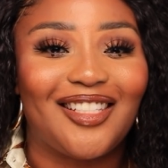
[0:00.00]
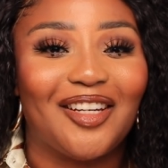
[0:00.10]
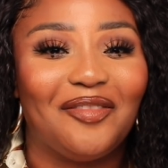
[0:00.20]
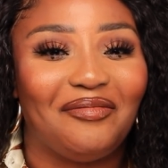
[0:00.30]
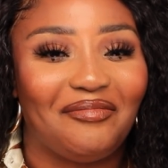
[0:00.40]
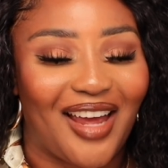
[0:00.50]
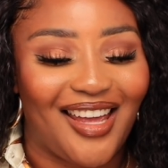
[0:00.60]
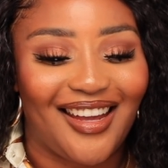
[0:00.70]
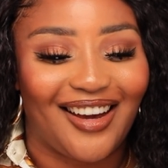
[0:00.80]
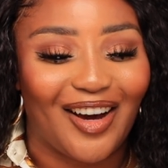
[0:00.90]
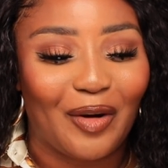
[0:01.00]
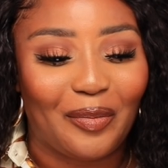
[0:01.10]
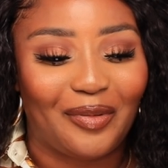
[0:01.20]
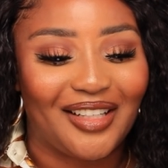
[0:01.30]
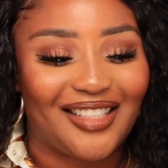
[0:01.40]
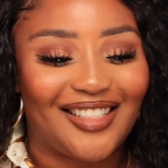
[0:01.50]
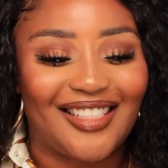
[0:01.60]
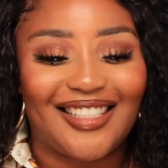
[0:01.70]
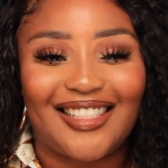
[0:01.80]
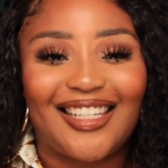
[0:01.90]
to makeup. It's
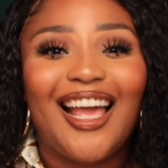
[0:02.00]
just